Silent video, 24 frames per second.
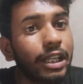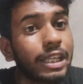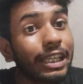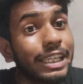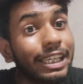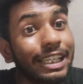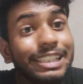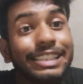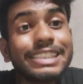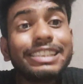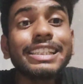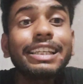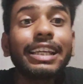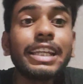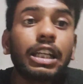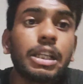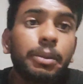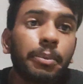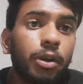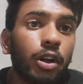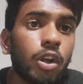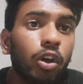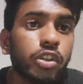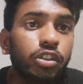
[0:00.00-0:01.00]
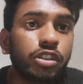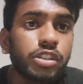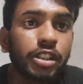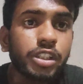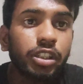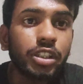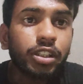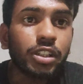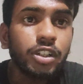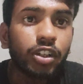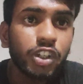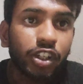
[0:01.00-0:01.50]
its etymology.
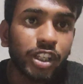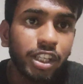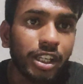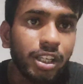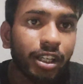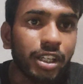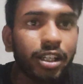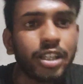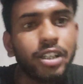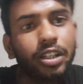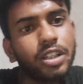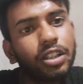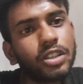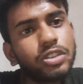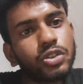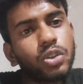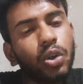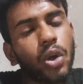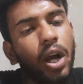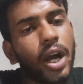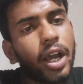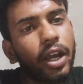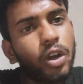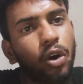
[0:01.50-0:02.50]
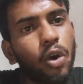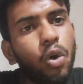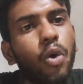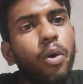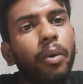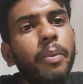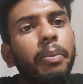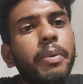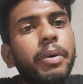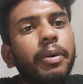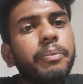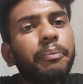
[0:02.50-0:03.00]
Okay, so I
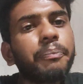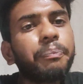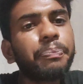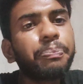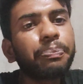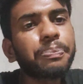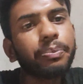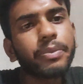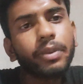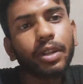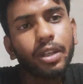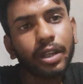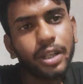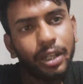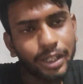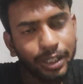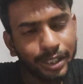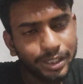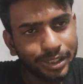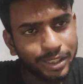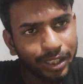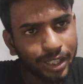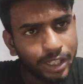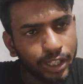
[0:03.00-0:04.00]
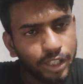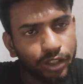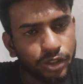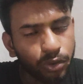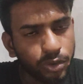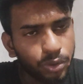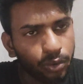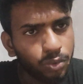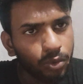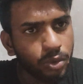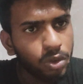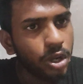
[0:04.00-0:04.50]
hope it is clear to
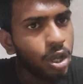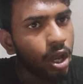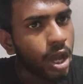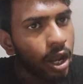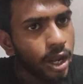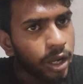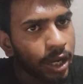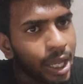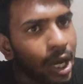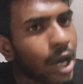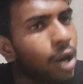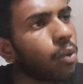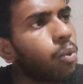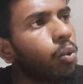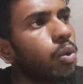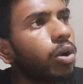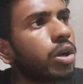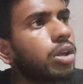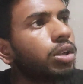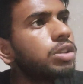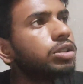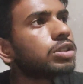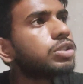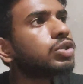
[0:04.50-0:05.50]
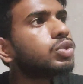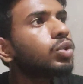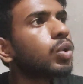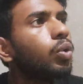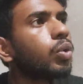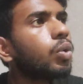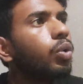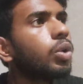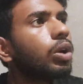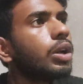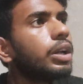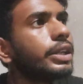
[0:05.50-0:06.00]
you now.
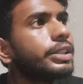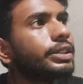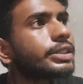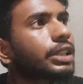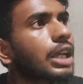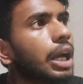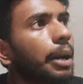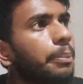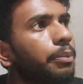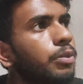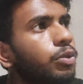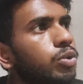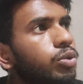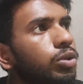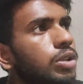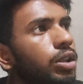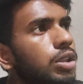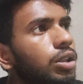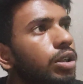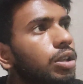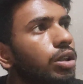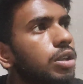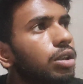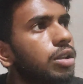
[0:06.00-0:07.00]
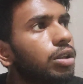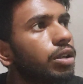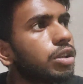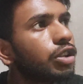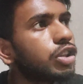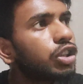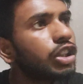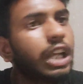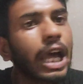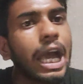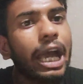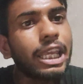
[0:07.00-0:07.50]
So let's come to the
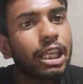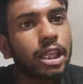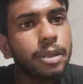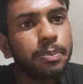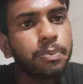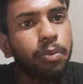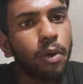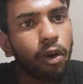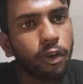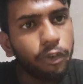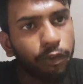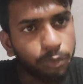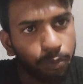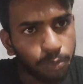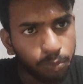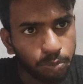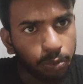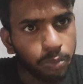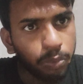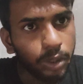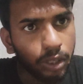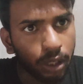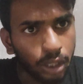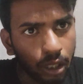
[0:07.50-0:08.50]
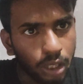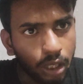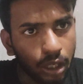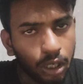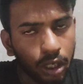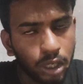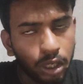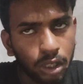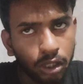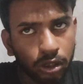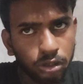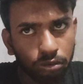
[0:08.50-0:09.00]
type of
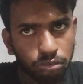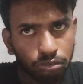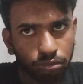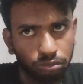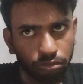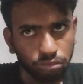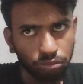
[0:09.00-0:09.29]
uh,